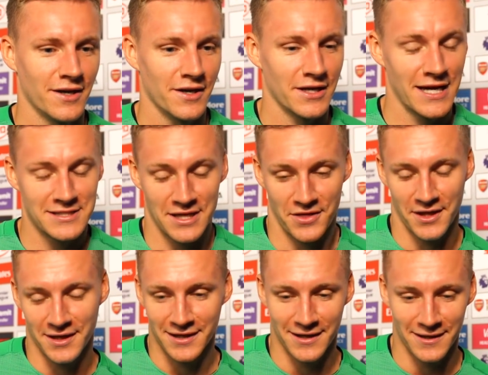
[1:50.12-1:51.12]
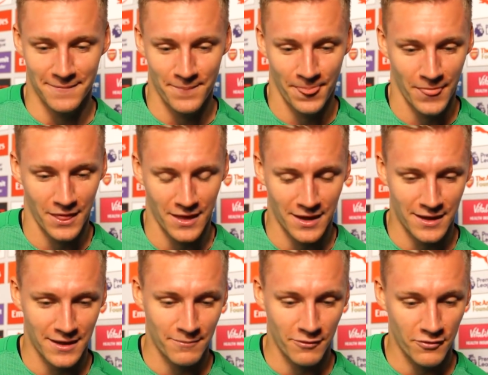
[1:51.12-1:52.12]
Yes, I think
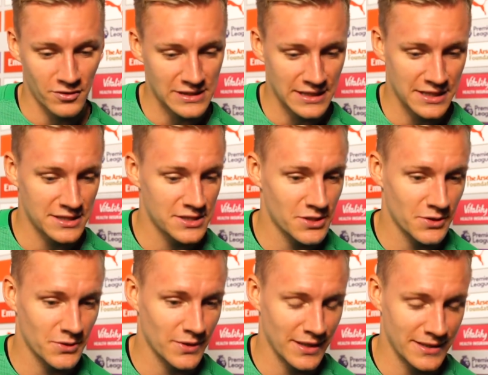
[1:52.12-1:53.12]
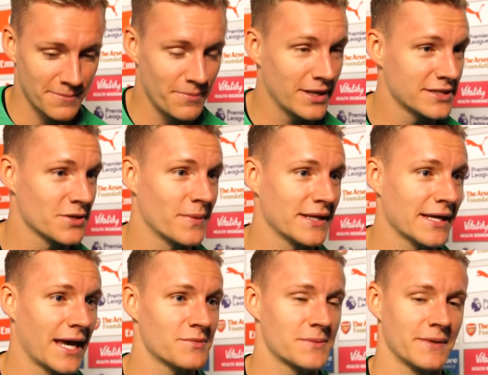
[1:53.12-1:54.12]
of course I didn't play so many
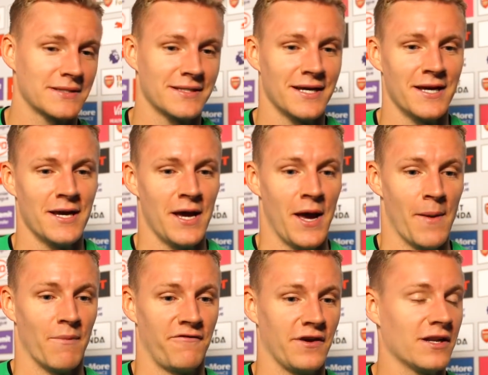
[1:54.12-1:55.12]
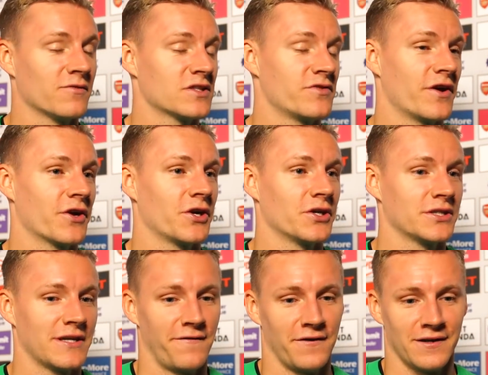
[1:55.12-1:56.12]
games, but my feeling was very
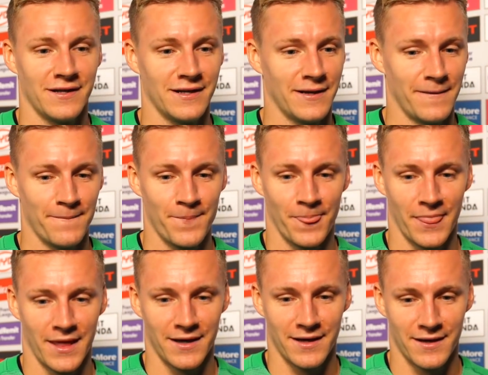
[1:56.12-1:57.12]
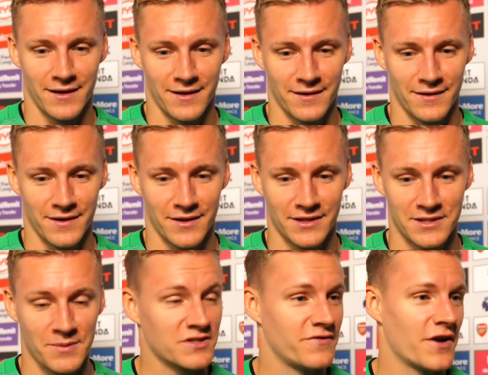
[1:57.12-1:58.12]
good. I feel the
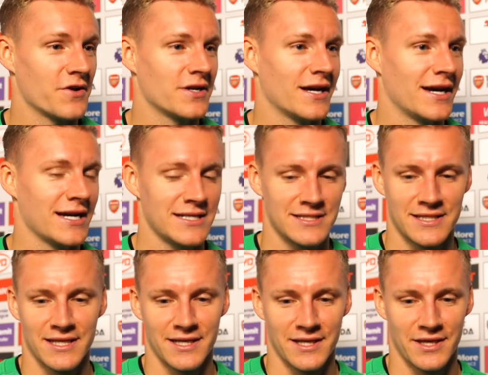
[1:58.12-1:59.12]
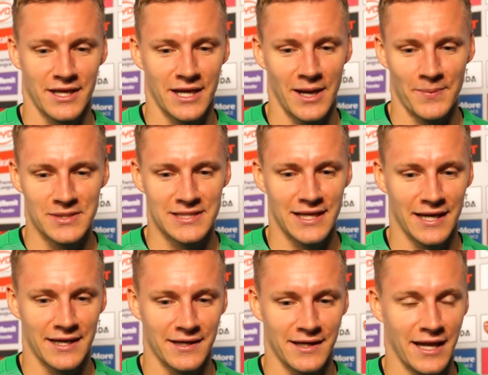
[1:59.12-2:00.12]
team is very nice. The club is
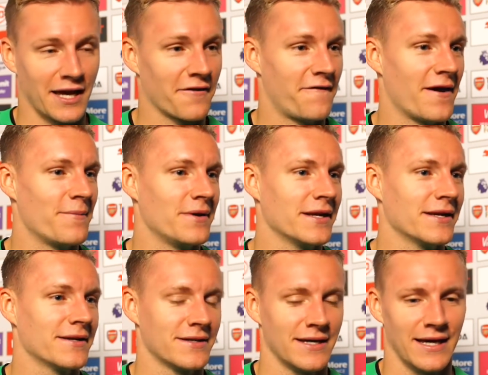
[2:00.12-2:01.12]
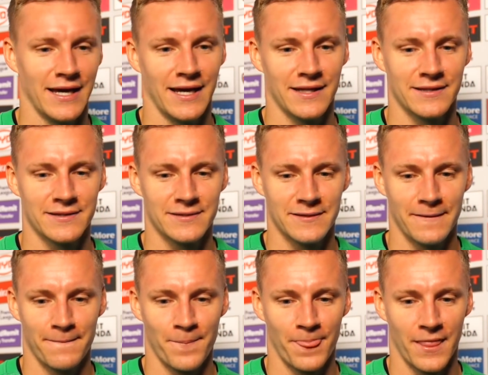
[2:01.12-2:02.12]
like a family,
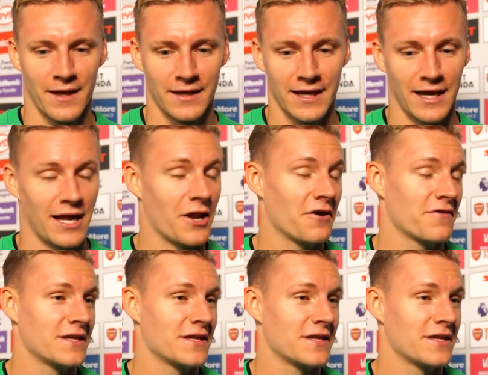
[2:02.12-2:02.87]
and yeah, I love